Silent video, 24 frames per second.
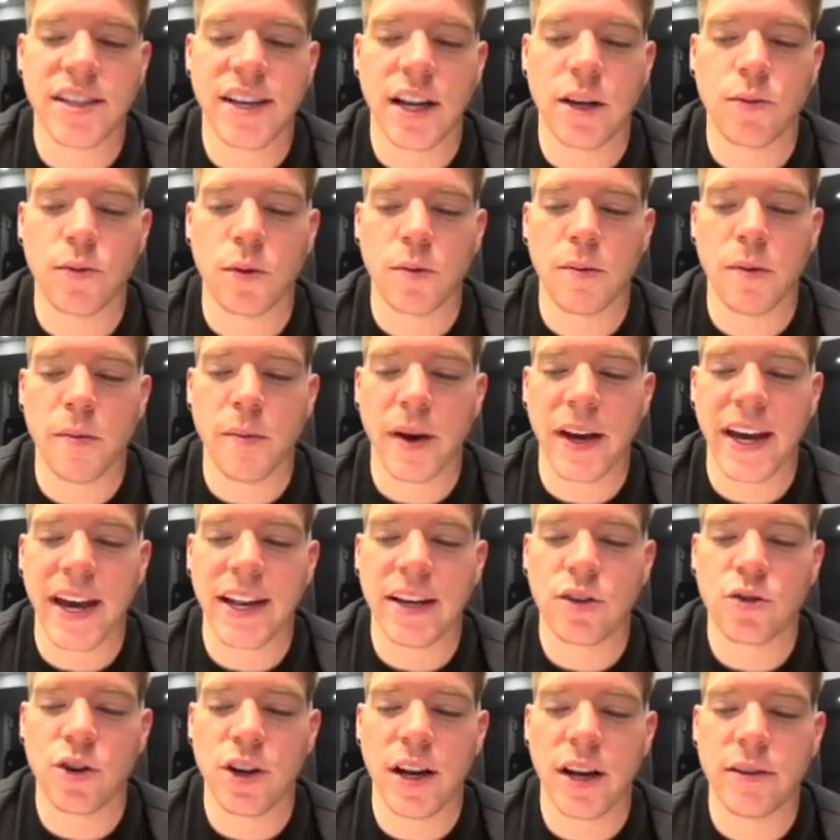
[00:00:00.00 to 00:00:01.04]
That would be my
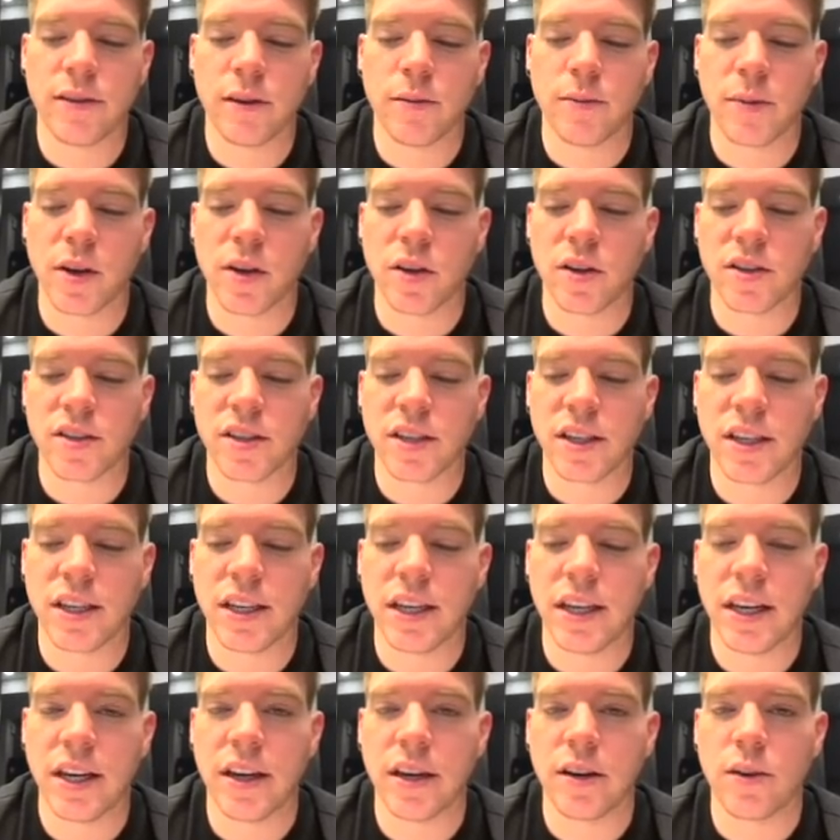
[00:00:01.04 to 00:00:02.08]
entry level, because
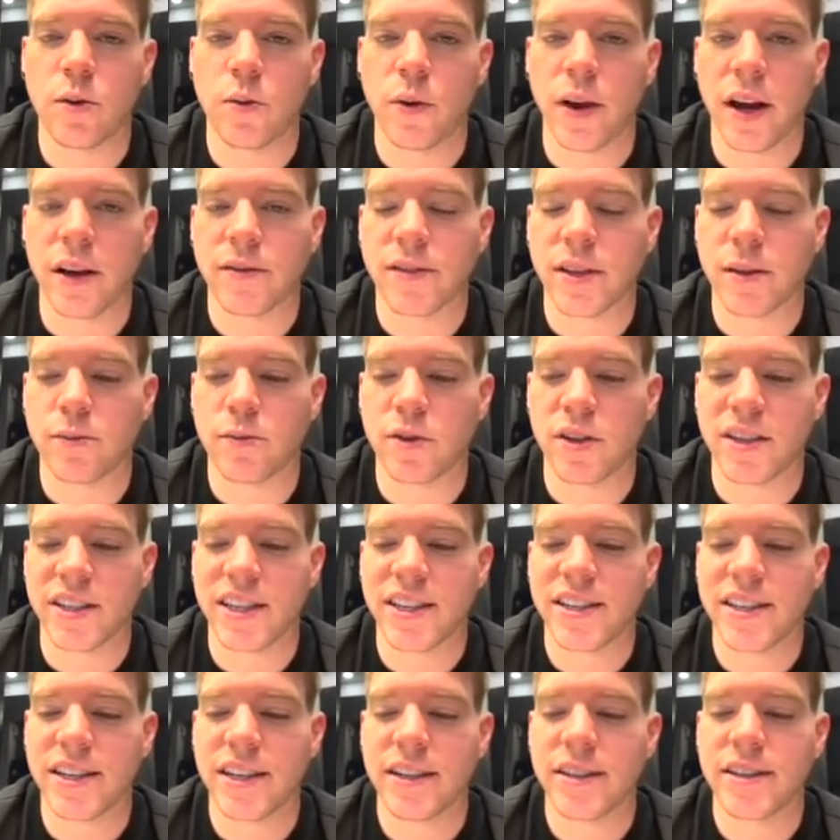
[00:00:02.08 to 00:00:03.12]
here we have some
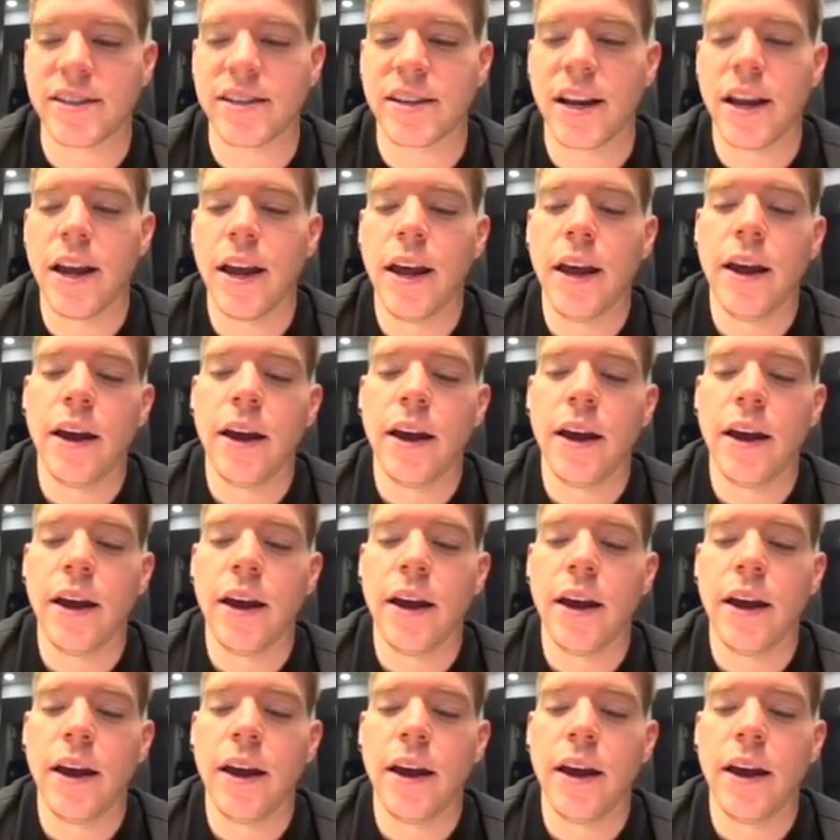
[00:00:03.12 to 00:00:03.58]
resistance.